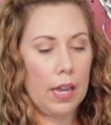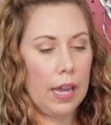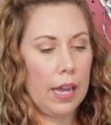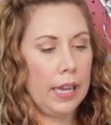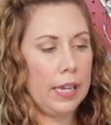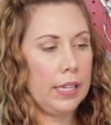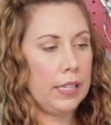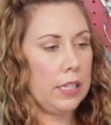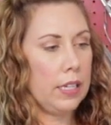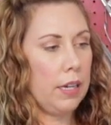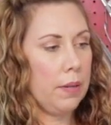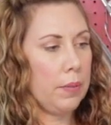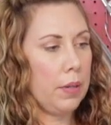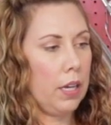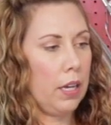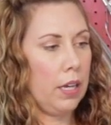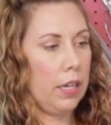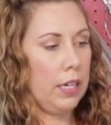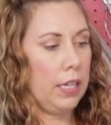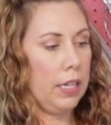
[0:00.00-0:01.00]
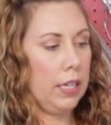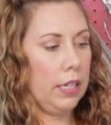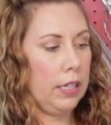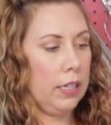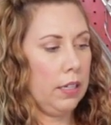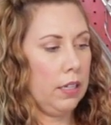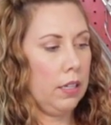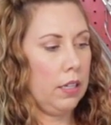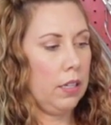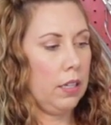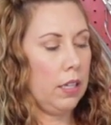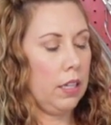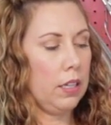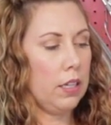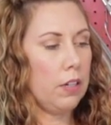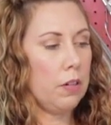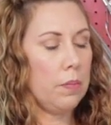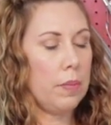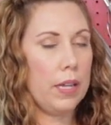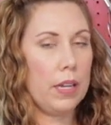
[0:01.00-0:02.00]
I ended up cutting a
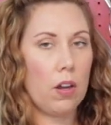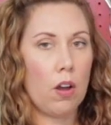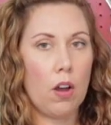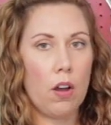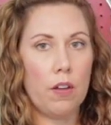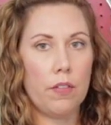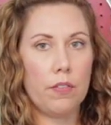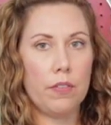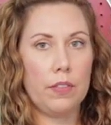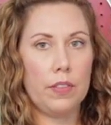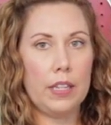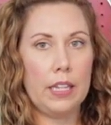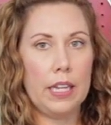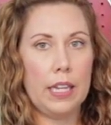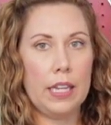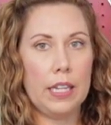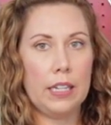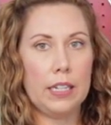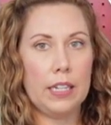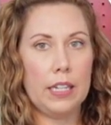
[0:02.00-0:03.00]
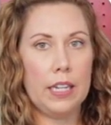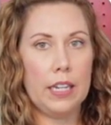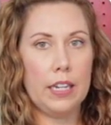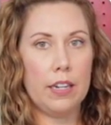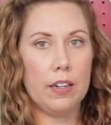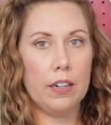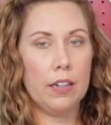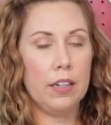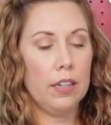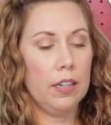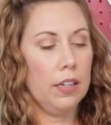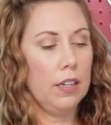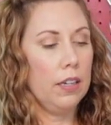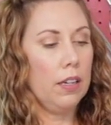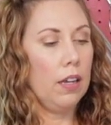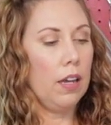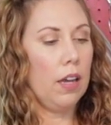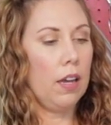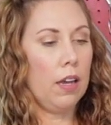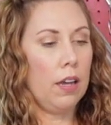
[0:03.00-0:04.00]
little bit off the end here
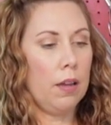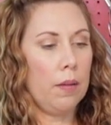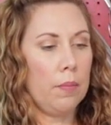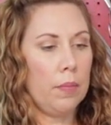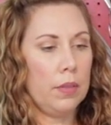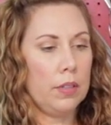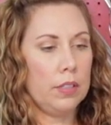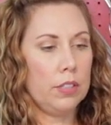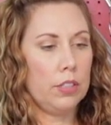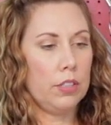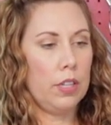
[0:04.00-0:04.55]
um,